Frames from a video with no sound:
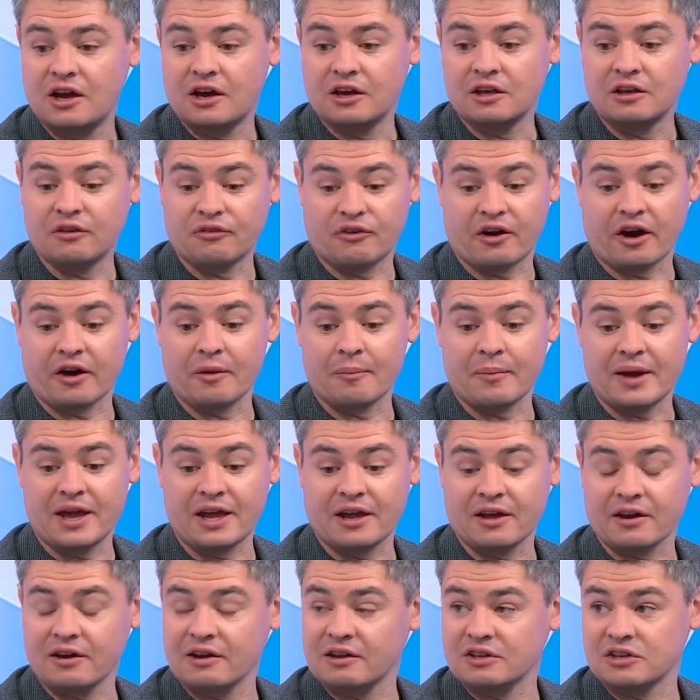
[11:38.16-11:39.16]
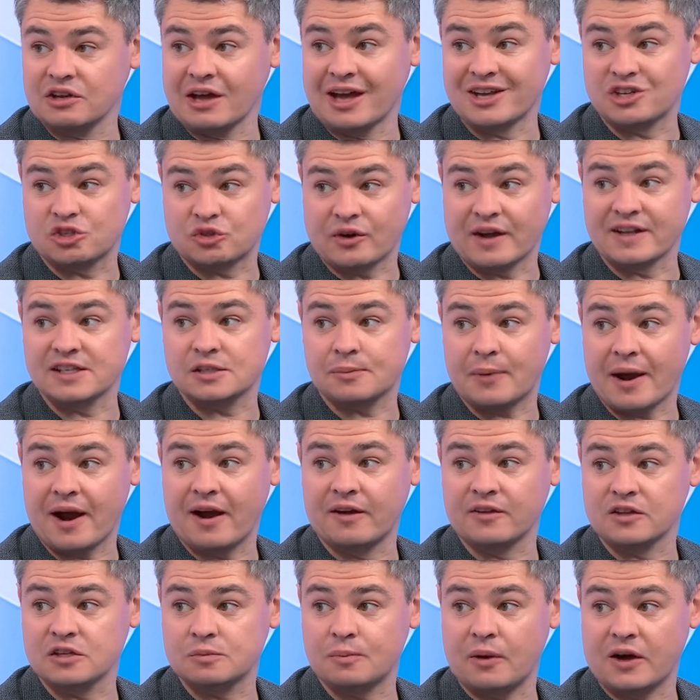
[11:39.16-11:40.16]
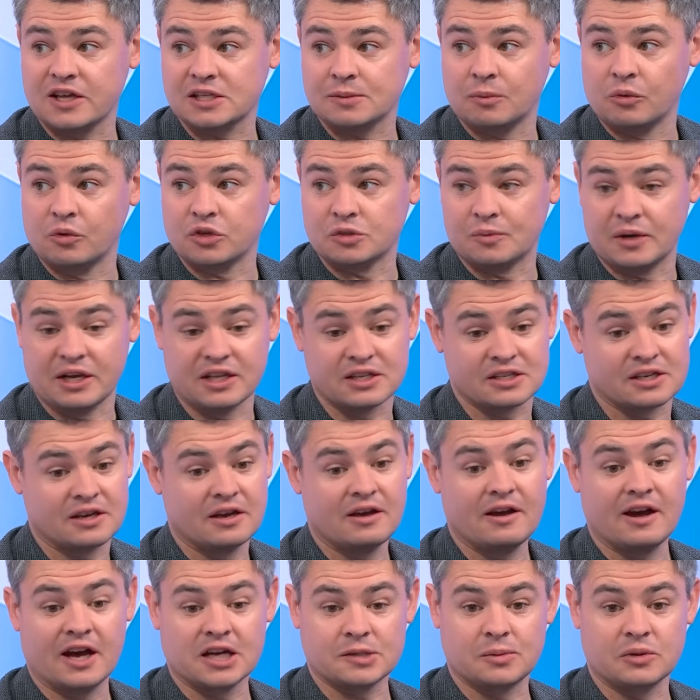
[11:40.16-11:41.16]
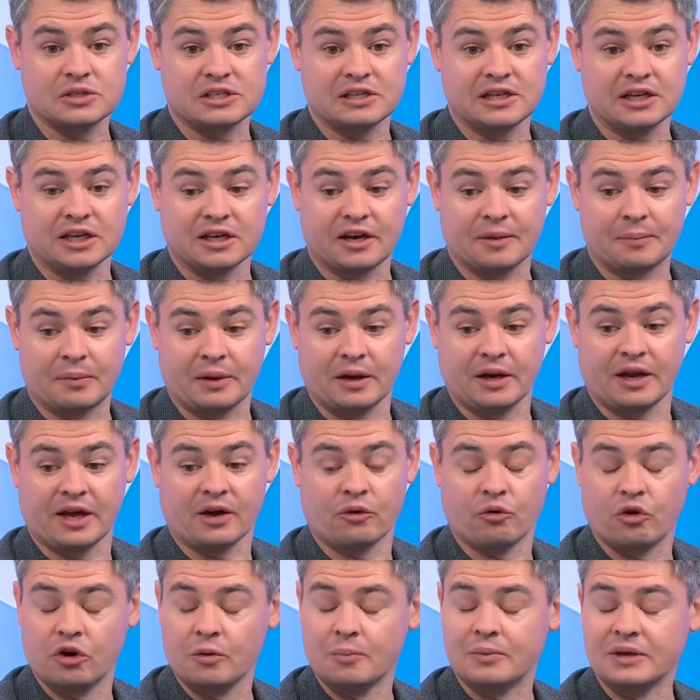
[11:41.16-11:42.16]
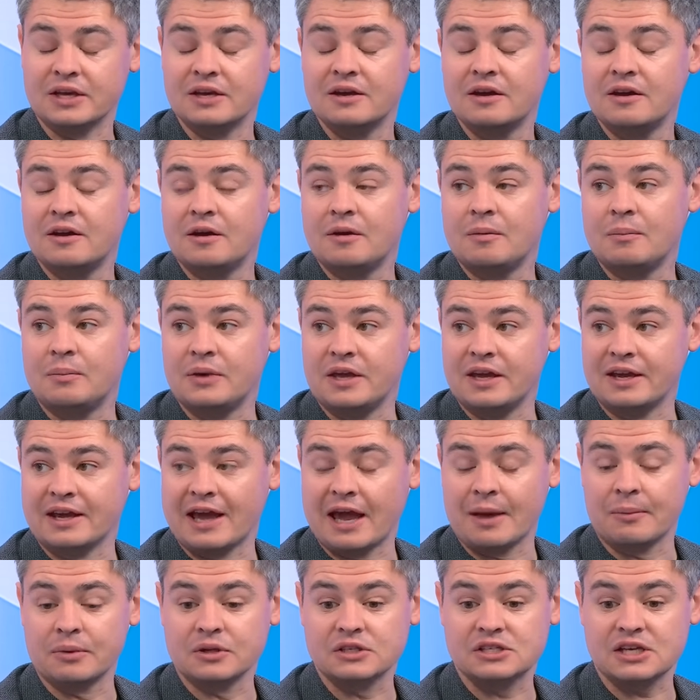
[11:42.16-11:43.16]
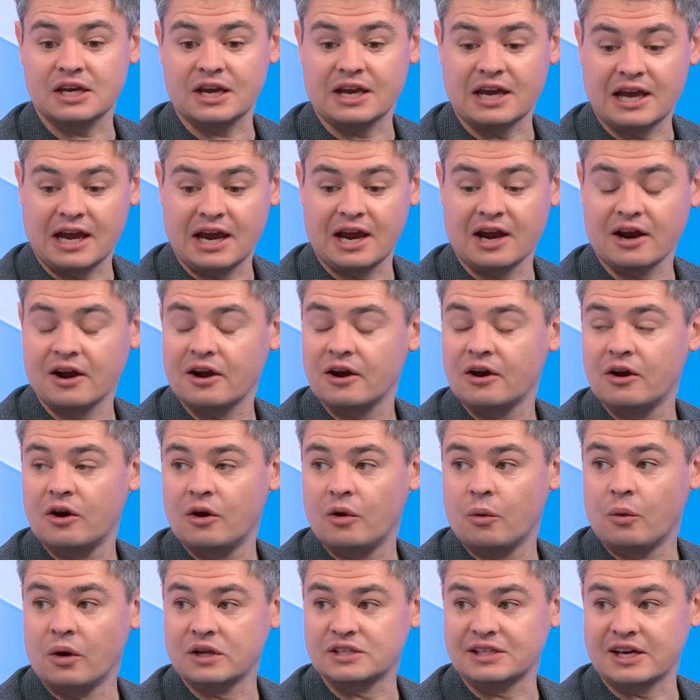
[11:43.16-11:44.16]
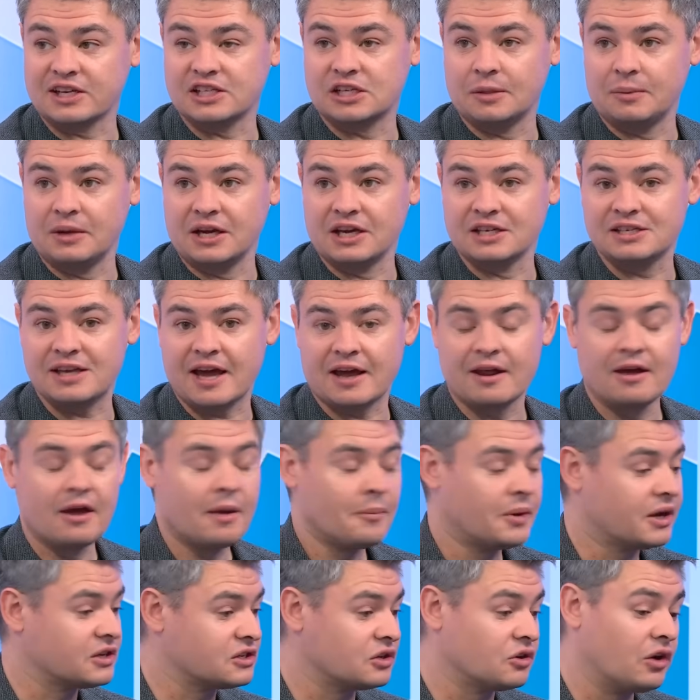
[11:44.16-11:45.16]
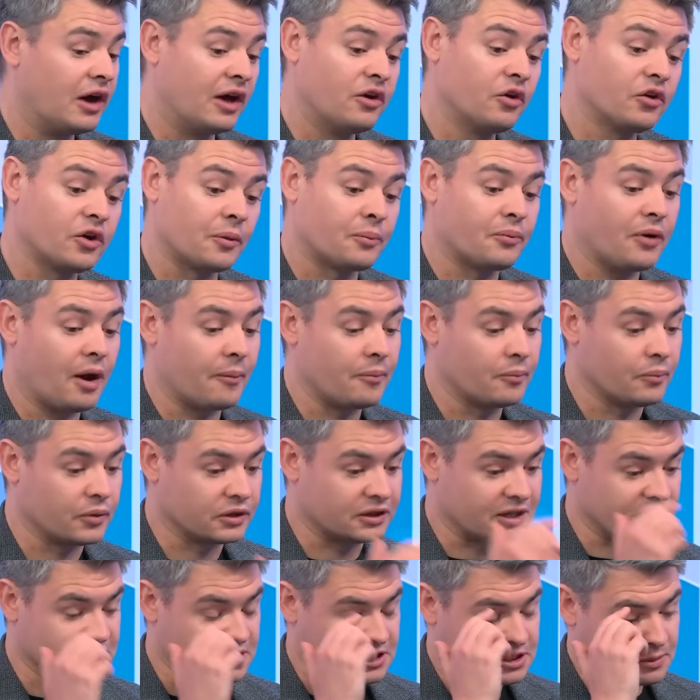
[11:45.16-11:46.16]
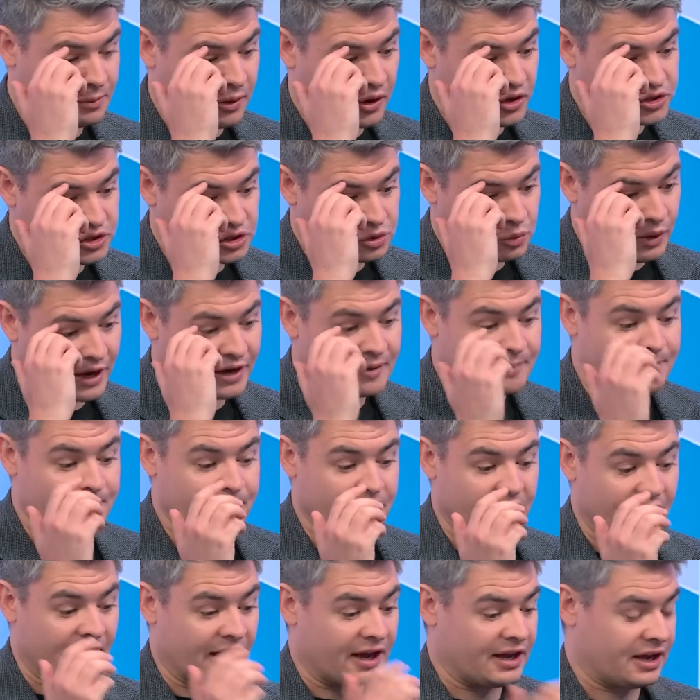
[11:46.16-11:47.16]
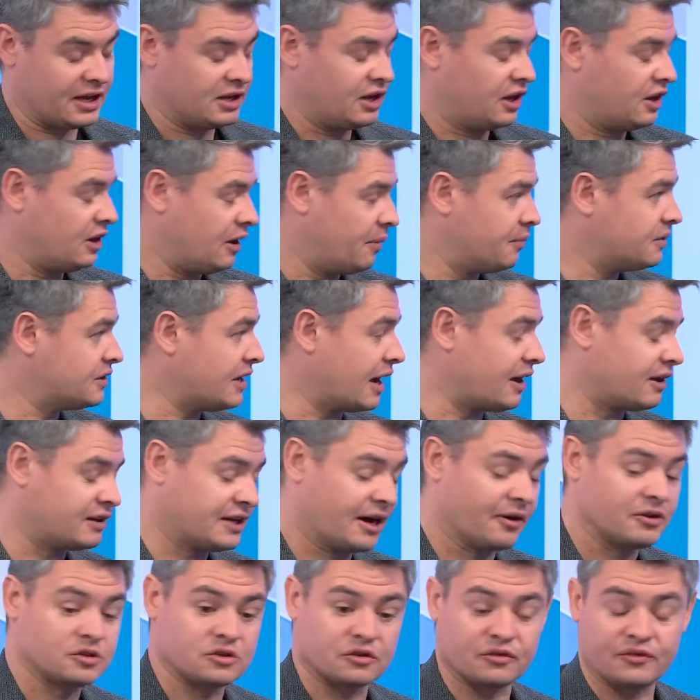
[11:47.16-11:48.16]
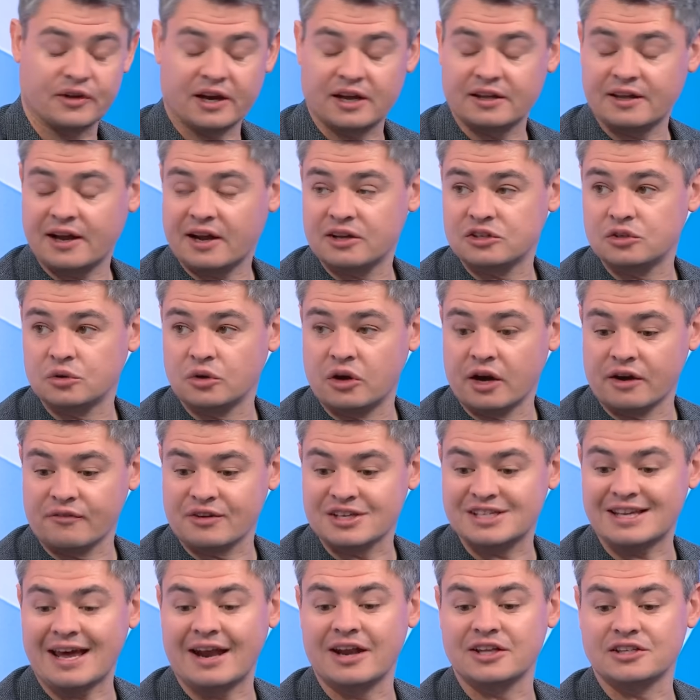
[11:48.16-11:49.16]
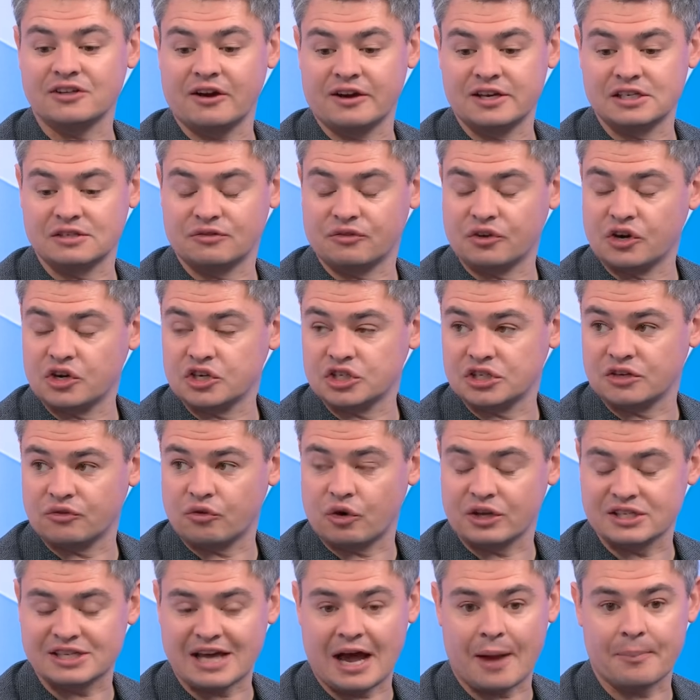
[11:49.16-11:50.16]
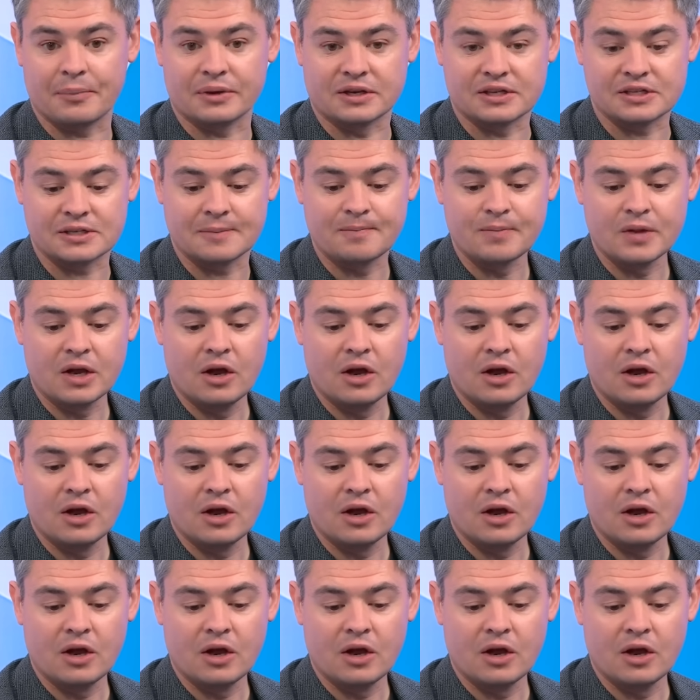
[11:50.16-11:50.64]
you've got to make it as transparent as possible, which means, I suppose, a little like rugby, being able to hear what's actually being said. Because another problem with this, I suppose, is when Darren's referred there to kind of a sanitised version of what's happened.